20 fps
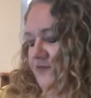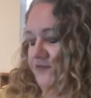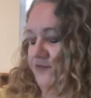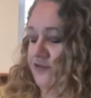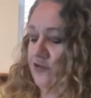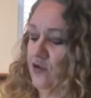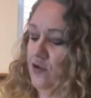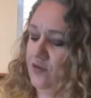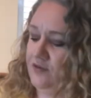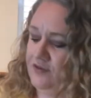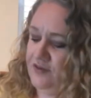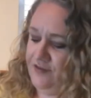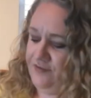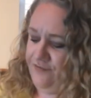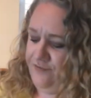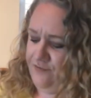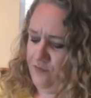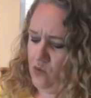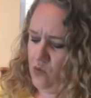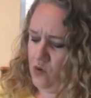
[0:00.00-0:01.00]
Flawless
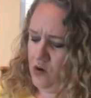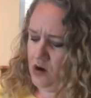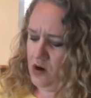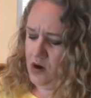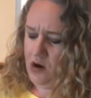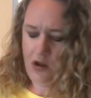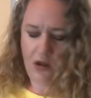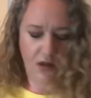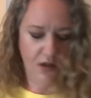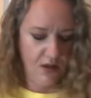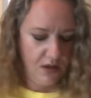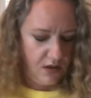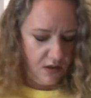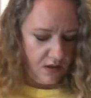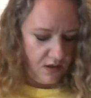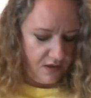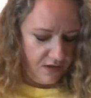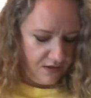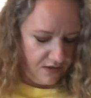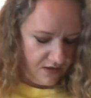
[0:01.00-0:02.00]
4.
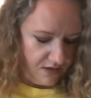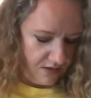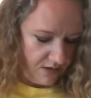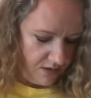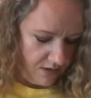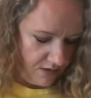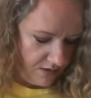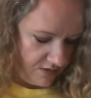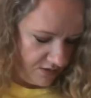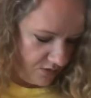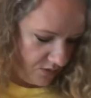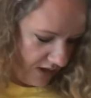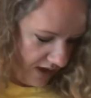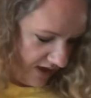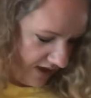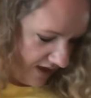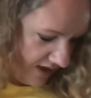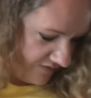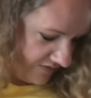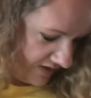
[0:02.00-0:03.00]
So I
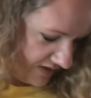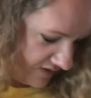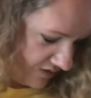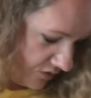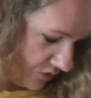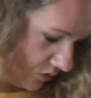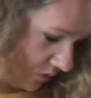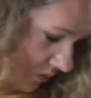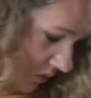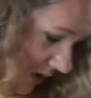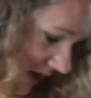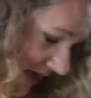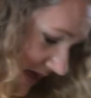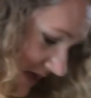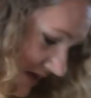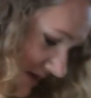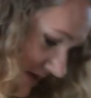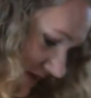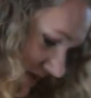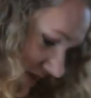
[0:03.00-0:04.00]
have this
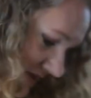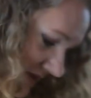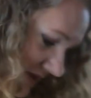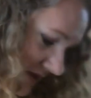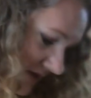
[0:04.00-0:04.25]
twice.